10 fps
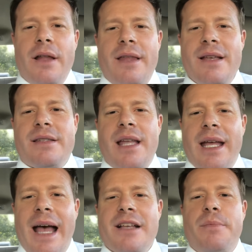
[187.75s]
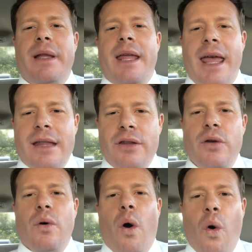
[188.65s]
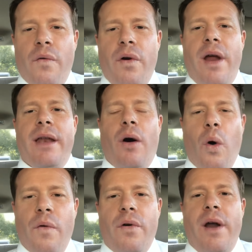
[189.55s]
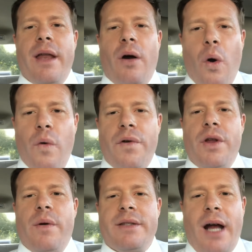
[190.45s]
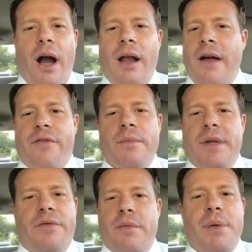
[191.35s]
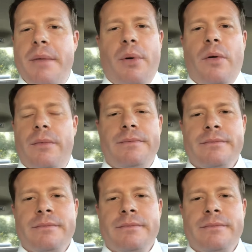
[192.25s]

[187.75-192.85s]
This thing has been hitting you over and over and over your entire life from different people